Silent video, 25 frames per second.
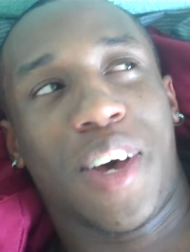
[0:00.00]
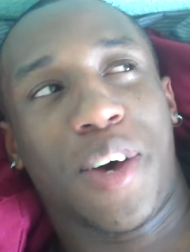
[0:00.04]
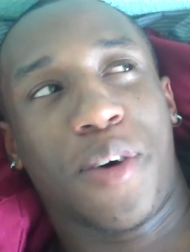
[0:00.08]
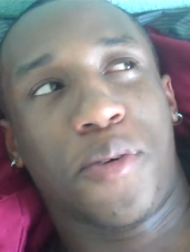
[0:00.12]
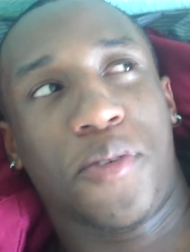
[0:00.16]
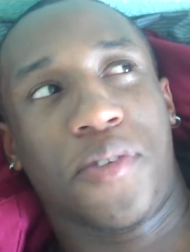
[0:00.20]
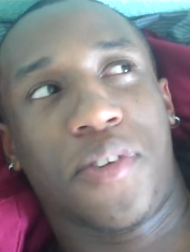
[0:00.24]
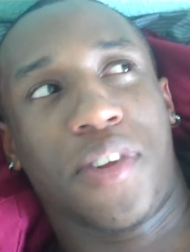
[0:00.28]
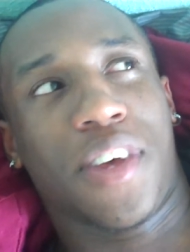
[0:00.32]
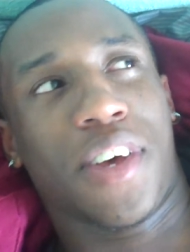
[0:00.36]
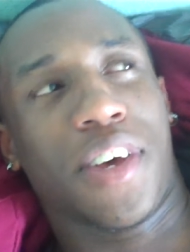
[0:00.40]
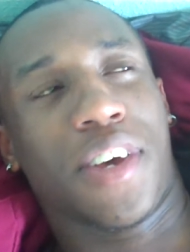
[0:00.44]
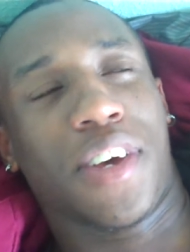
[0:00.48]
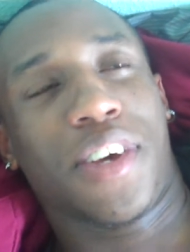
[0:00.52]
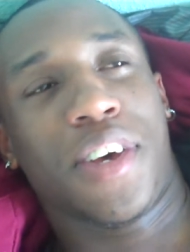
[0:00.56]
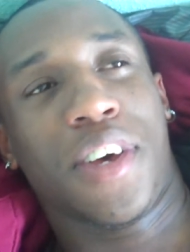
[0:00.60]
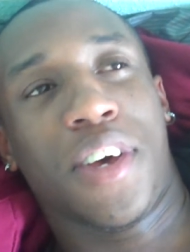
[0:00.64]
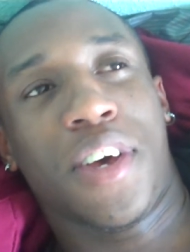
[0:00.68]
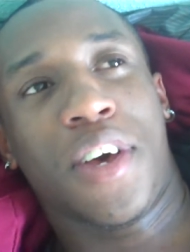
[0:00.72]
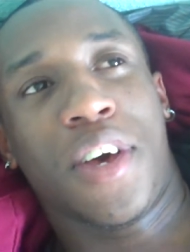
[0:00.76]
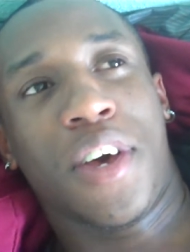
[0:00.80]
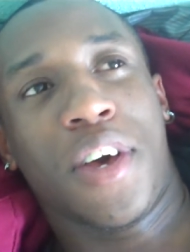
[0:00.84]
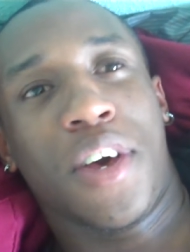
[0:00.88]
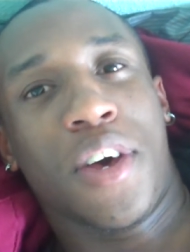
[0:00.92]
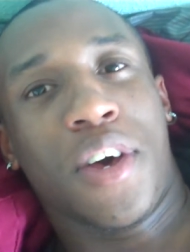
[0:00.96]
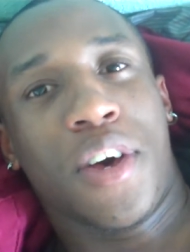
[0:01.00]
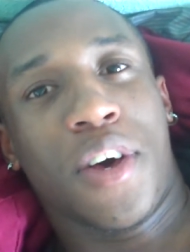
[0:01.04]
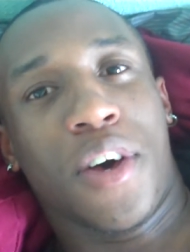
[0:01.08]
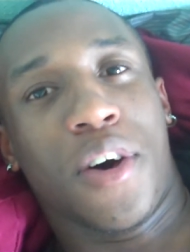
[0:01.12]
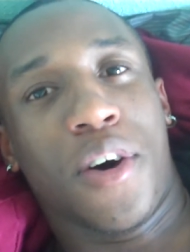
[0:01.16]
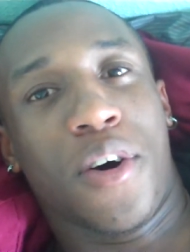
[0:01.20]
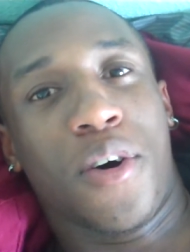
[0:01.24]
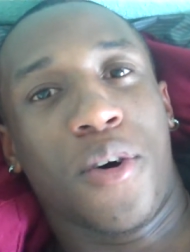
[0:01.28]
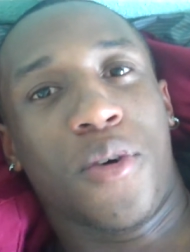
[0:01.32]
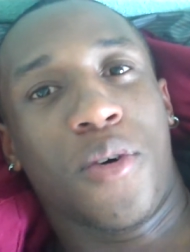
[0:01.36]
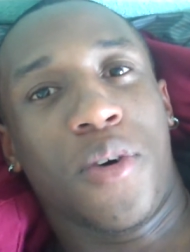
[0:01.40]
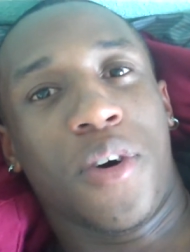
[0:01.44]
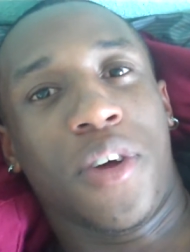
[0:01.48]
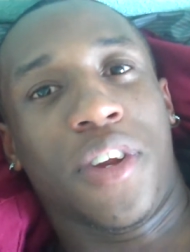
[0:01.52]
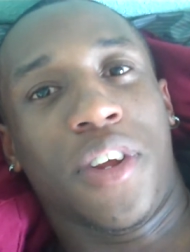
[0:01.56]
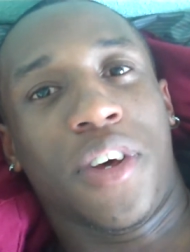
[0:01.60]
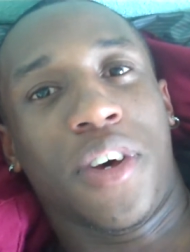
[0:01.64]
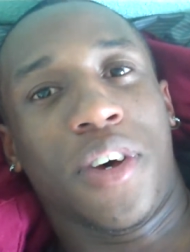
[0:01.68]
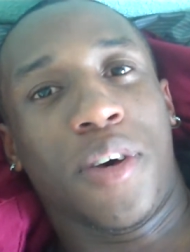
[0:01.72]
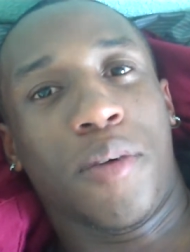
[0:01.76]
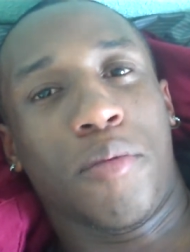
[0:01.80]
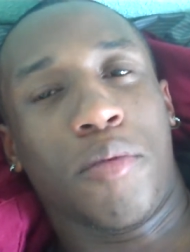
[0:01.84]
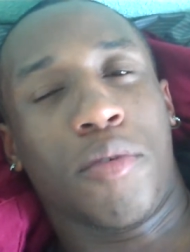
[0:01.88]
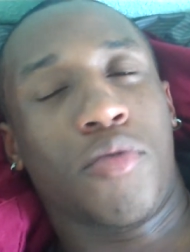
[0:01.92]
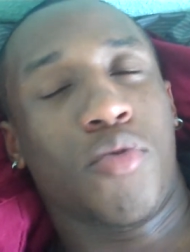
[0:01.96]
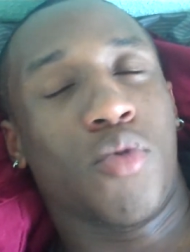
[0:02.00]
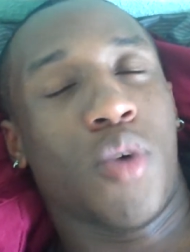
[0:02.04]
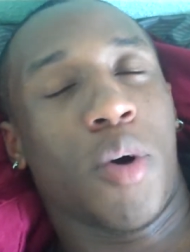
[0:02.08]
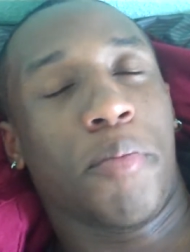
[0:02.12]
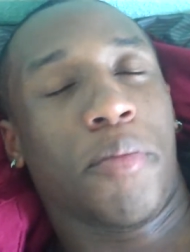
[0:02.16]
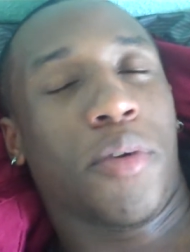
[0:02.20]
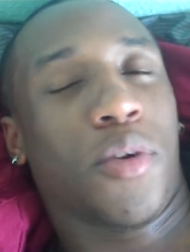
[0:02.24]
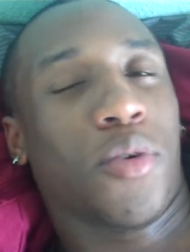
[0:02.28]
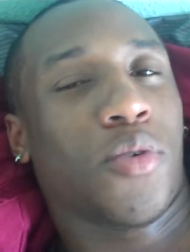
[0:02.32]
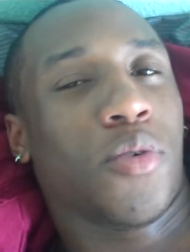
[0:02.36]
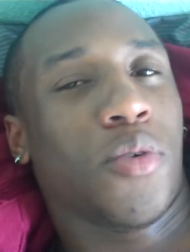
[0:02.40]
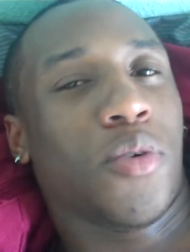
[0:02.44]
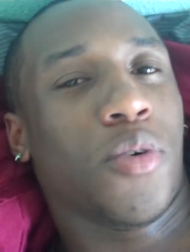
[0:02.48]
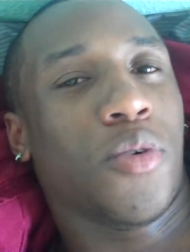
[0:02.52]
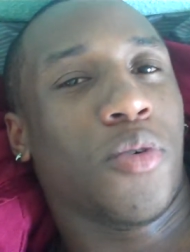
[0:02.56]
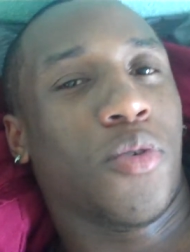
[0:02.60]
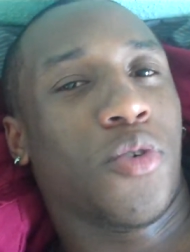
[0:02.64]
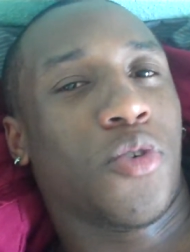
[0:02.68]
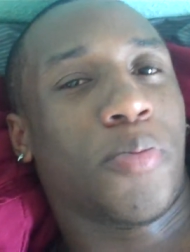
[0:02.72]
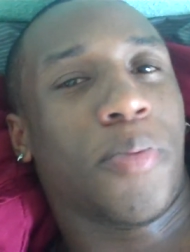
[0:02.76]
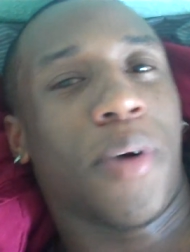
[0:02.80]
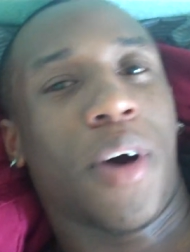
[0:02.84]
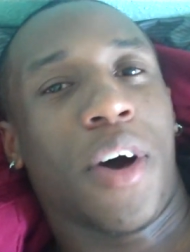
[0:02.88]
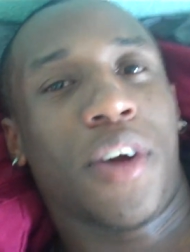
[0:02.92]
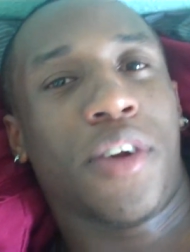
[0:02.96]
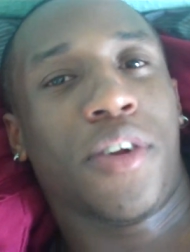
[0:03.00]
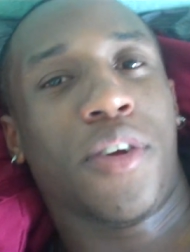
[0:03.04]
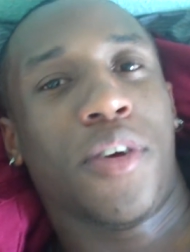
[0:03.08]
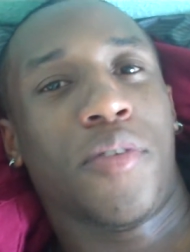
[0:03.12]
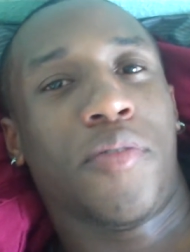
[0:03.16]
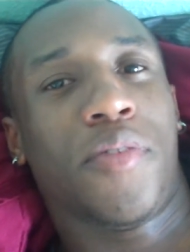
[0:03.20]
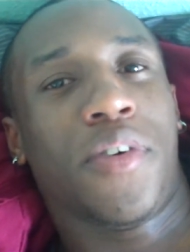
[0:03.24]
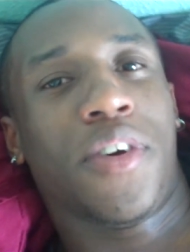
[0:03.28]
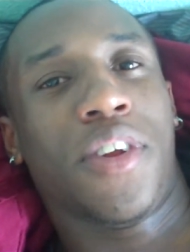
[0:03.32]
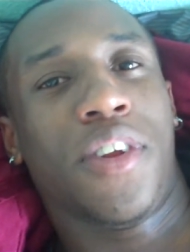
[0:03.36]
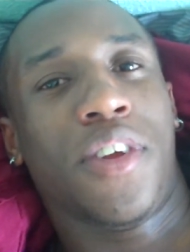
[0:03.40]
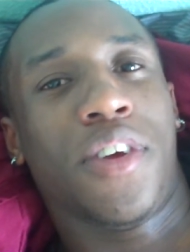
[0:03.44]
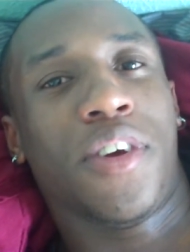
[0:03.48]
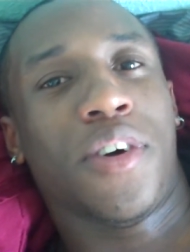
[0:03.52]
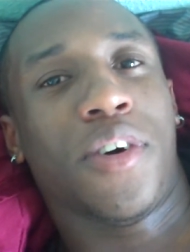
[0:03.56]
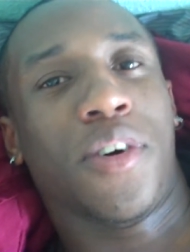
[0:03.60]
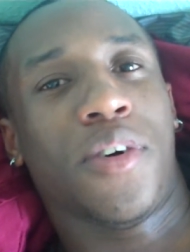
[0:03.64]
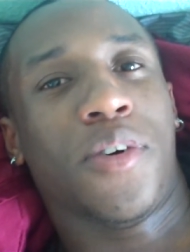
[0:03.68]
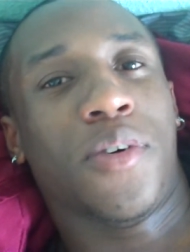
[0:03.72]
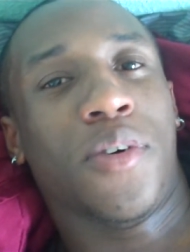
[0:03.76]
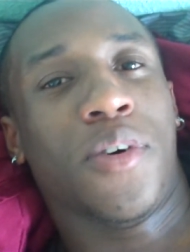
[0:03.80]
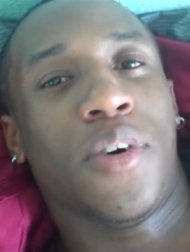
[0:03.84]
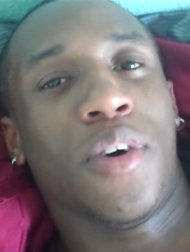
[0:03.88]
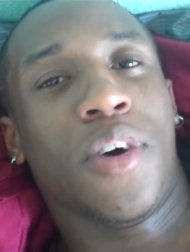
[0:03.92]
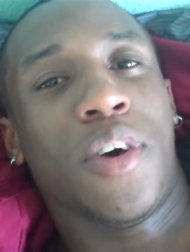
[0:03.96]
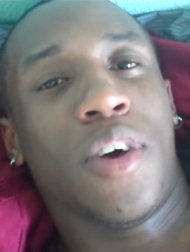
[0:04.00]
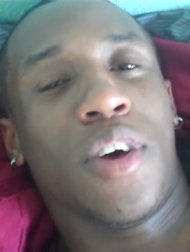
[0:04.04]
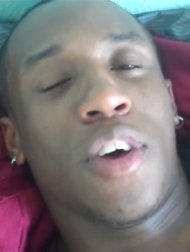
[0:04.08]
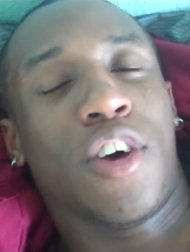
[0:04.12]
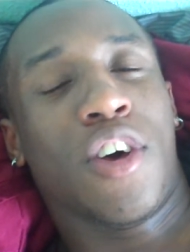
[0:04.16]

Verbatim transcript: I was like, oh, and um, if you want me to respond to your video,